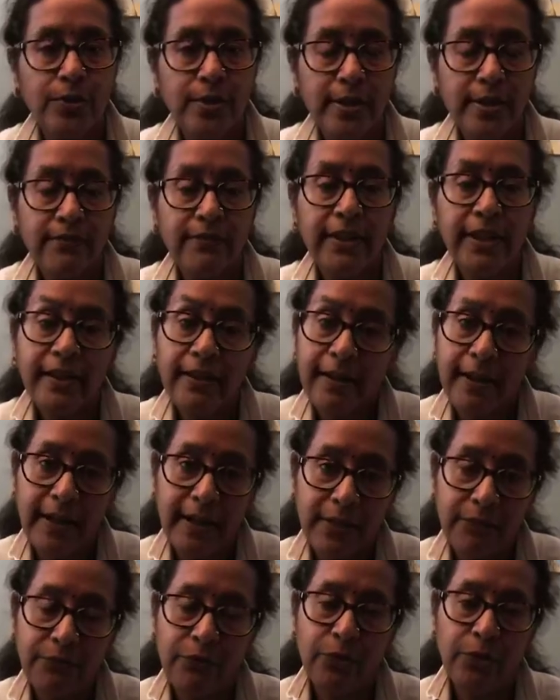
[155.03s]
It's very
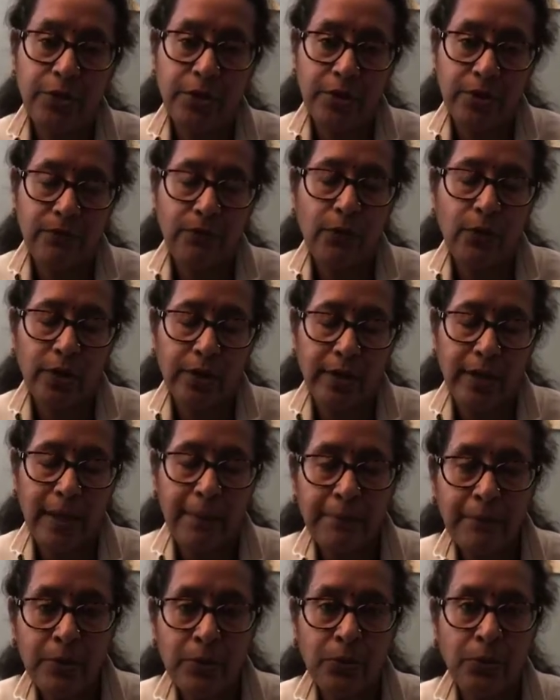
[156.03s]
hard for
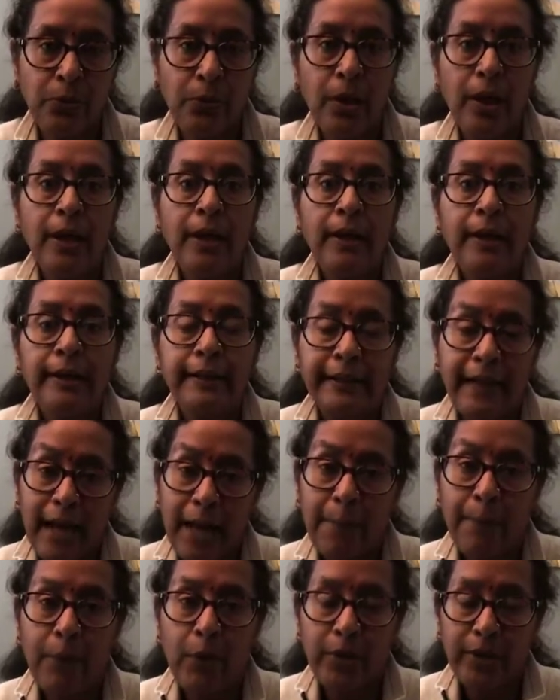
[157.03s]
them to tap